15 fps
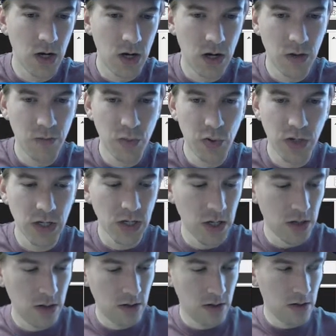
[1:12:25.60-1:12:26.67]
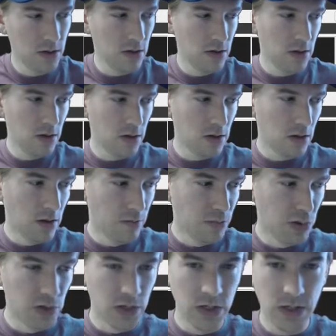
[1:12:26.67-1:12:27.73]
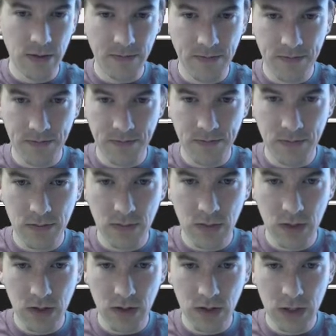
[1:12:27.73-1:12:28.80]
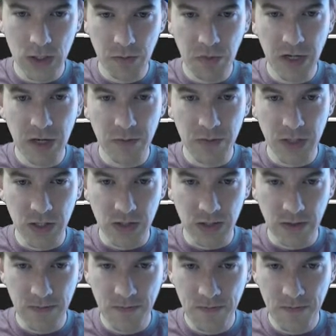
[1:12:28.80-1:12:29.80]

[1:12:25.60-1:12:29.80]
putting in the bullet speed up system.